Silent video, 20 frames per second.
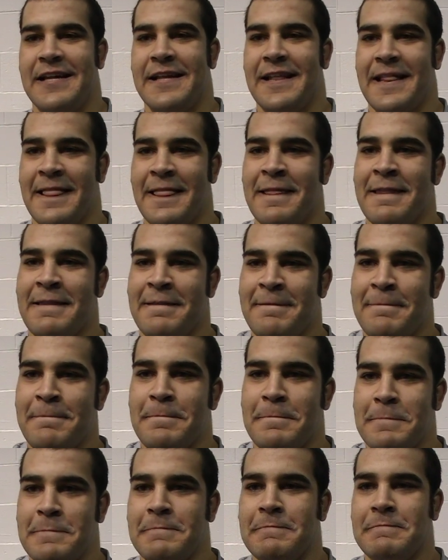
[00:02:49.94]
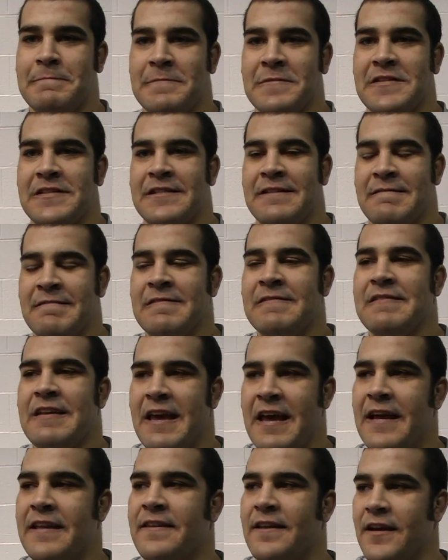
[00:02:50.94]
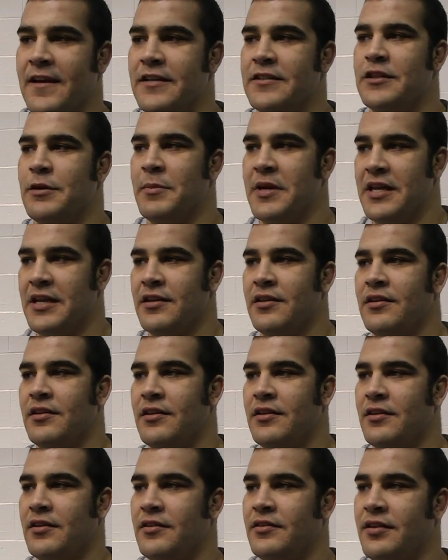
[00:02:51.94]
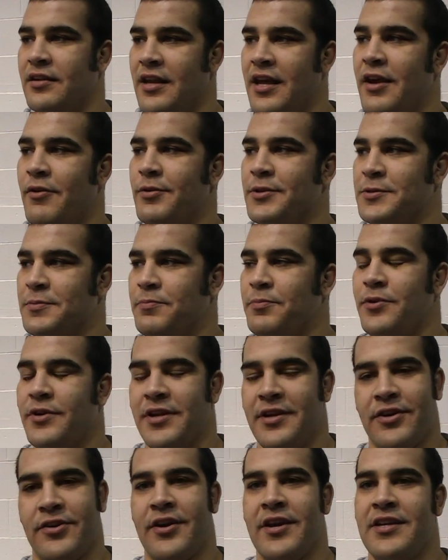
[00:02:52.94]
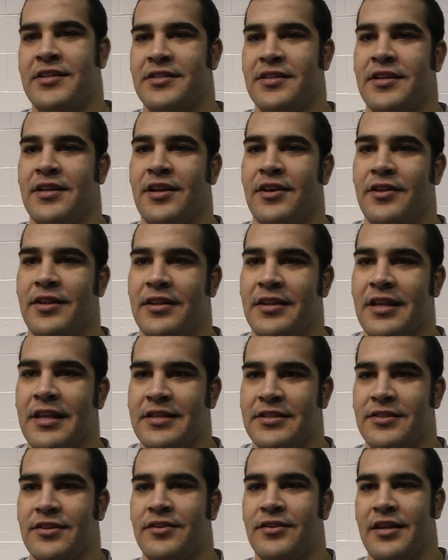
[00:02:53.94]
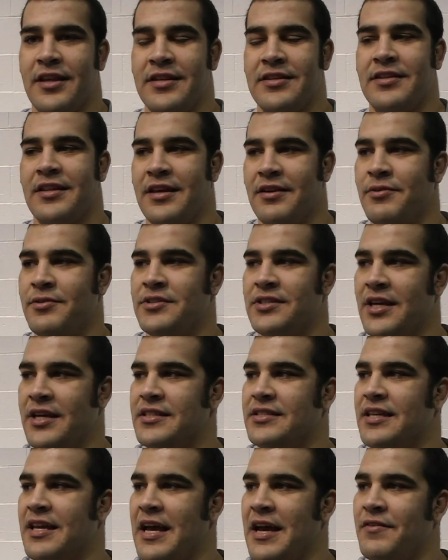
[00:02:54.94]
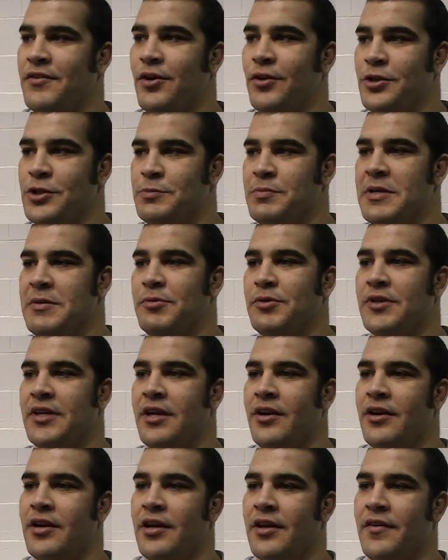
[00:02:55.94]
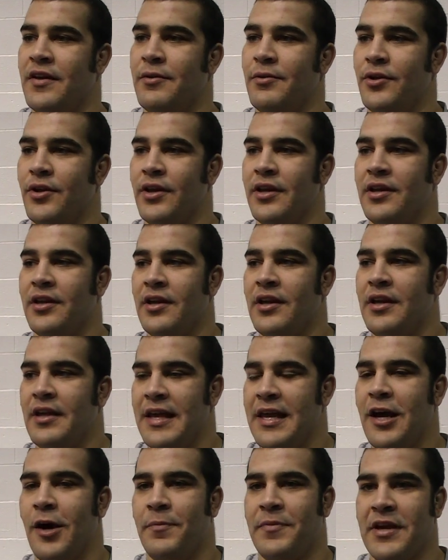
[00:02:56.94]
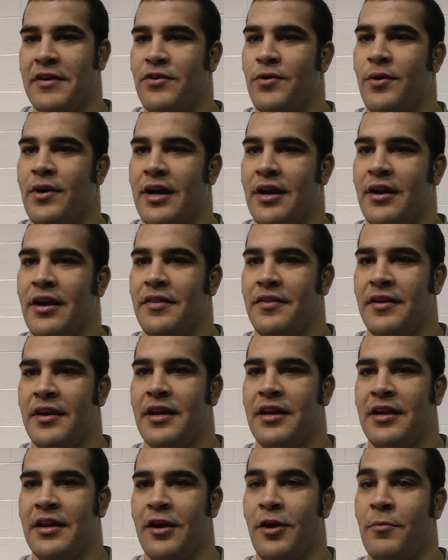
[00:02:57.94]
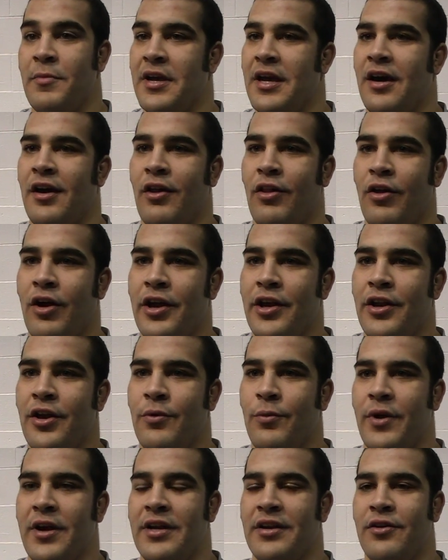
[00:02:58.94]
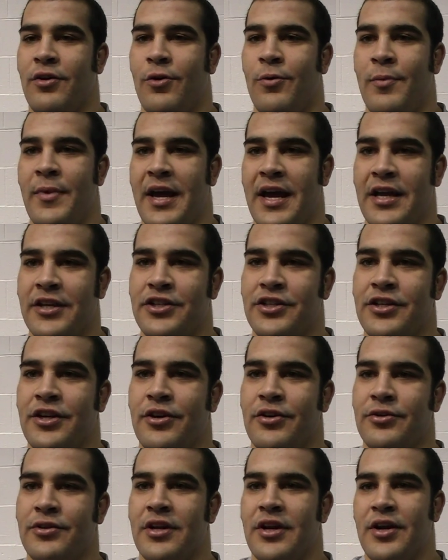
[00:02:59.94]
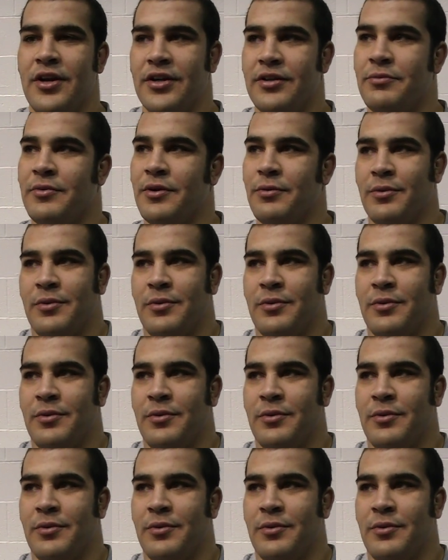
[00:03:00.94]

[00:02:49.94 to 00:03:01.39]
everything like that. Does that feed you? Yeah, it does. I mean, today was pretty crazy. You know, it's, it's, it was nice to have all these people here. You know, they really they helped everyone out. I think and helped me out a lot. You know, waiting the whole match. You know, we were,